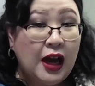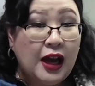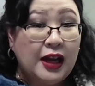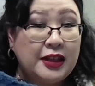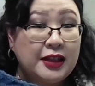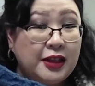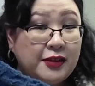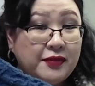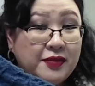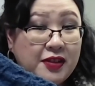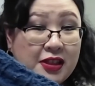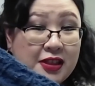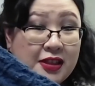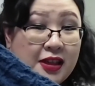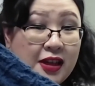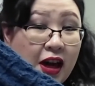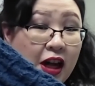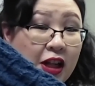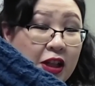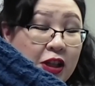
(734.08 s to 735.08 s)
Love this
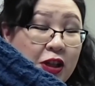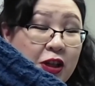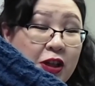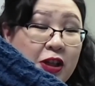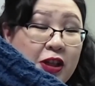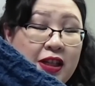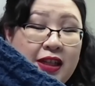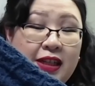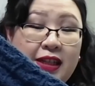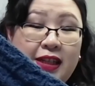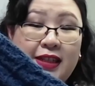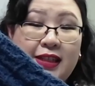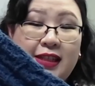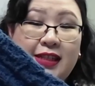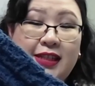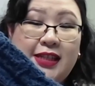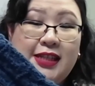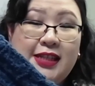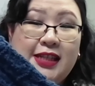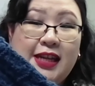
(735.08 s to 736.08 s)
color.
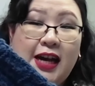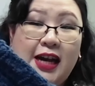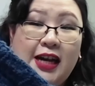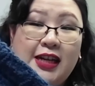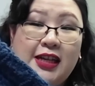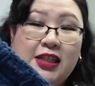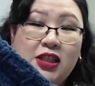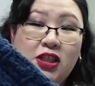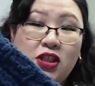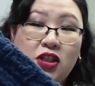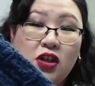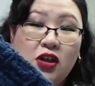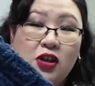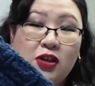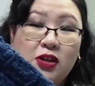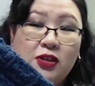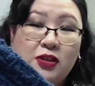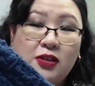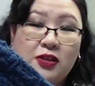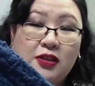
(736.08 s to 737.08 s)
This is Ice
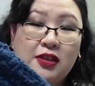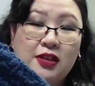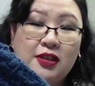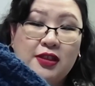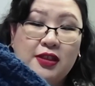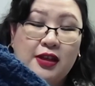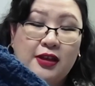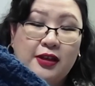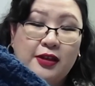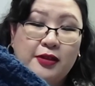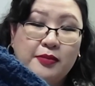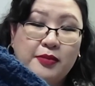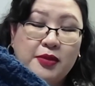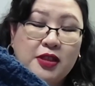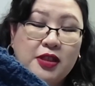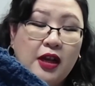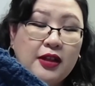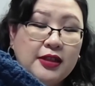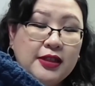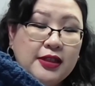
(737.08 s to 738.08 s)
Yarn's
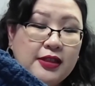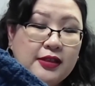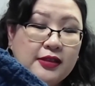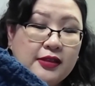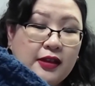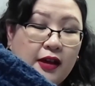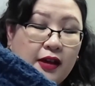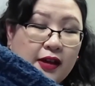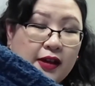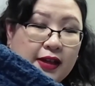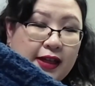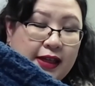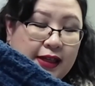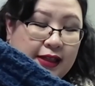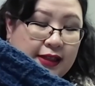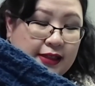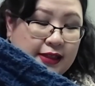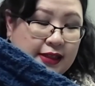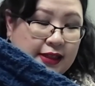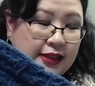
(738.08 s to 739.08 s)
solid sock
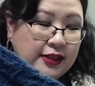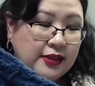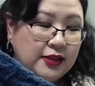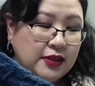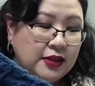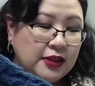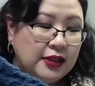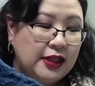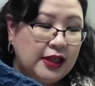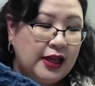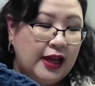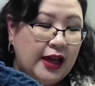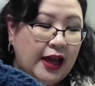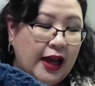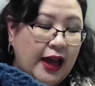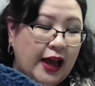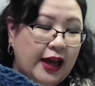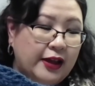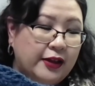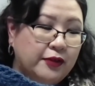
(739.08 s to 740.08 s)
in teal,
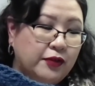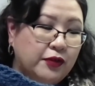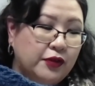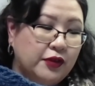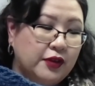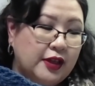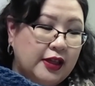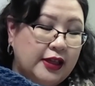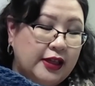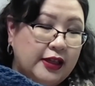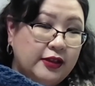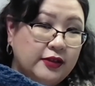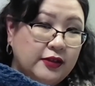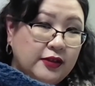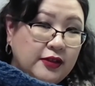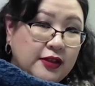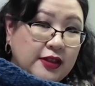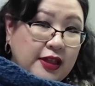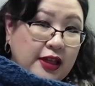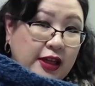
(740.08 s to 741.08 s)
and for the
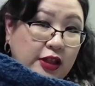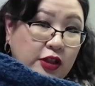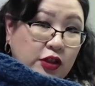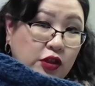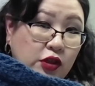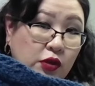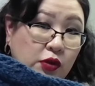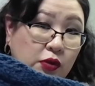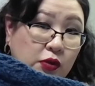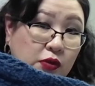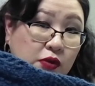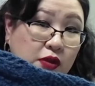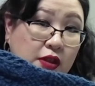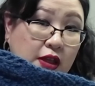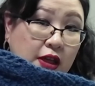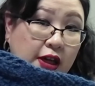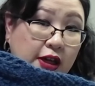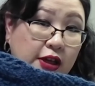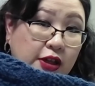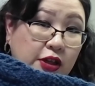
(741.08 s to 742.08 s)
heels and toes
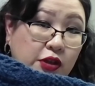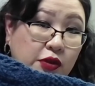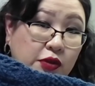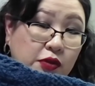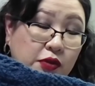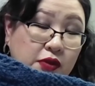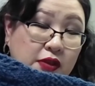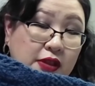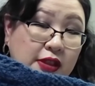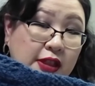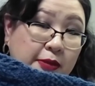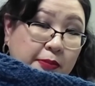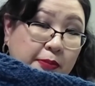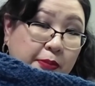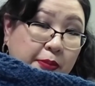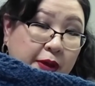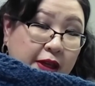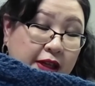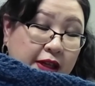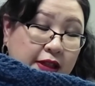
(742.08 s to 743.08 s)
I used Knit
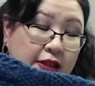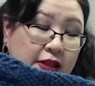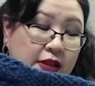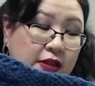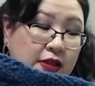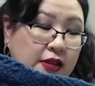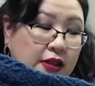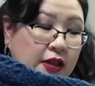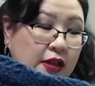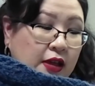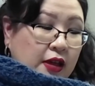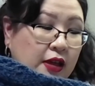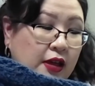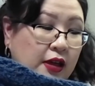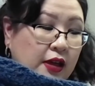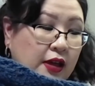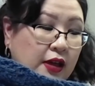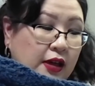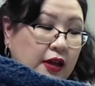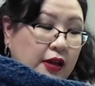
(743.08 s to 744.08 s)
Picks
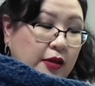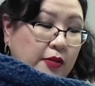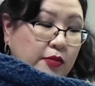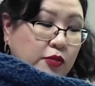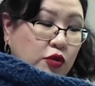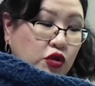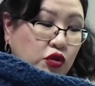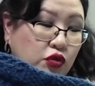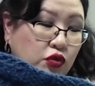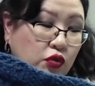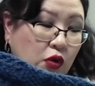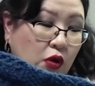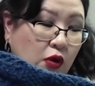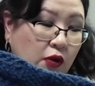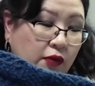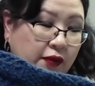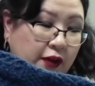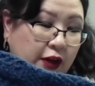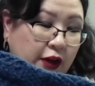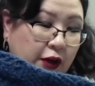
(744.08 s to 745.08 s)
stroll
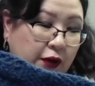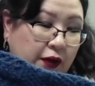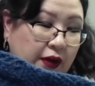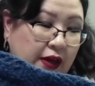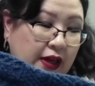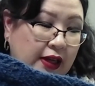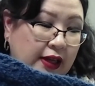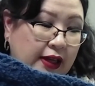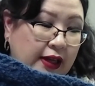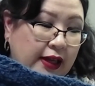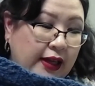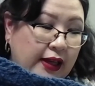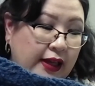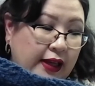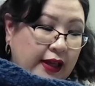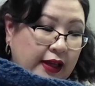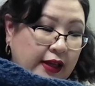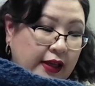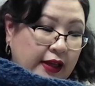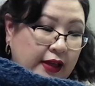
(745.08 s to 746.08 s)
fingering
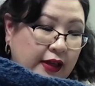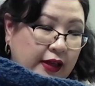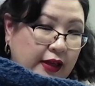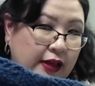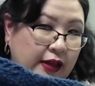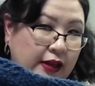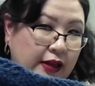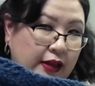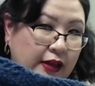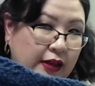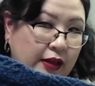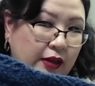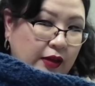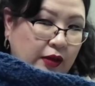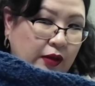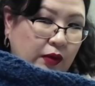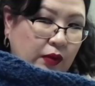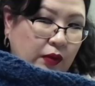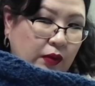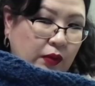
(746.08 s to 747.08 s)
in
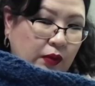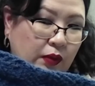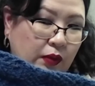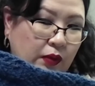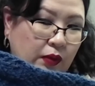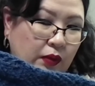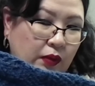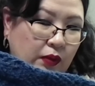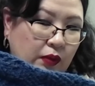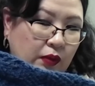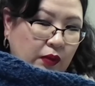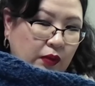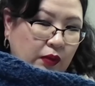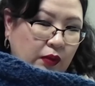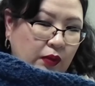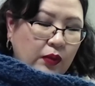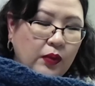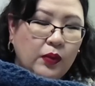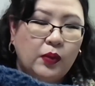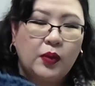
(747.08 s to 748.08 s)

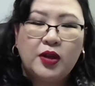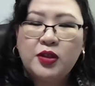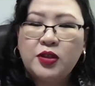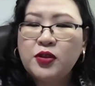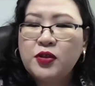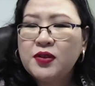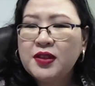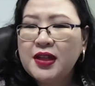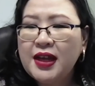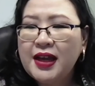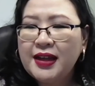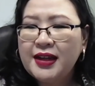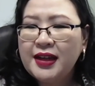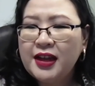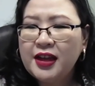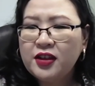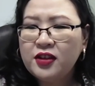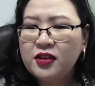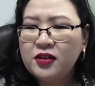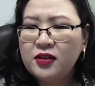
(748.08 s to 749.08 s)
Wonderland
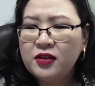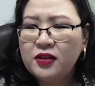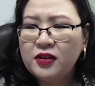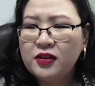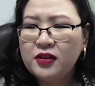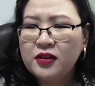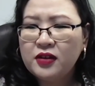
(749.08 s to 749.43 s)
Heather?